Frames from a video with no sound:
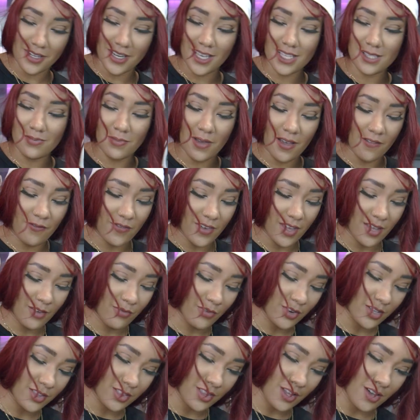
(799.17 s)
That's my
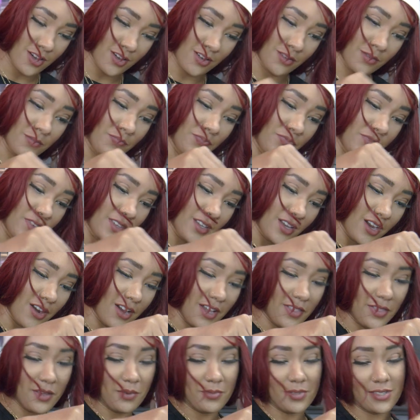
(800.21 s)
favorite. All
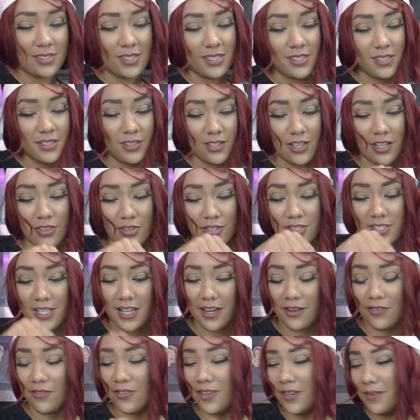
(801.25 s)
right, then let's see the other
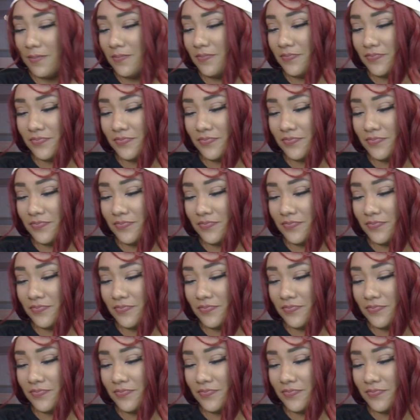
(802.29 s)
side of it.